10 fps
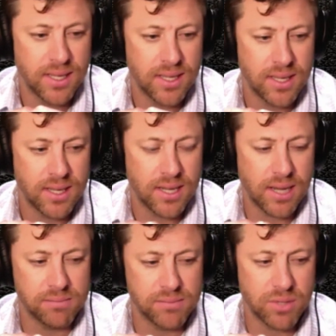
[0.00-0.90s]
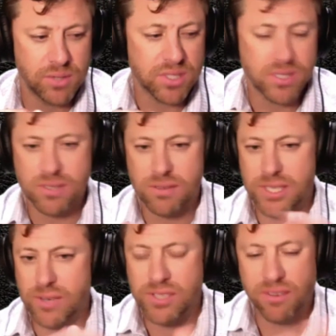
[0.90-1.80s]
there was a
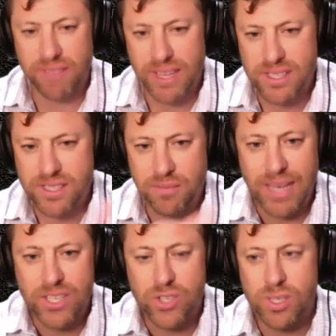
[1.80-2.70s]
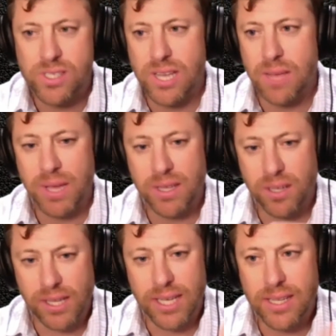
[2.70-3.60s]
series of events and bad choices that I made that
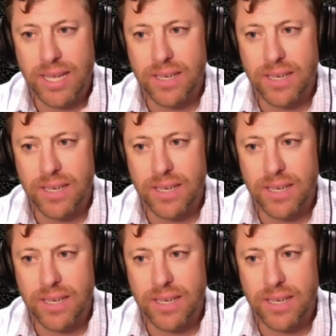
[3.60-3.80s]
led to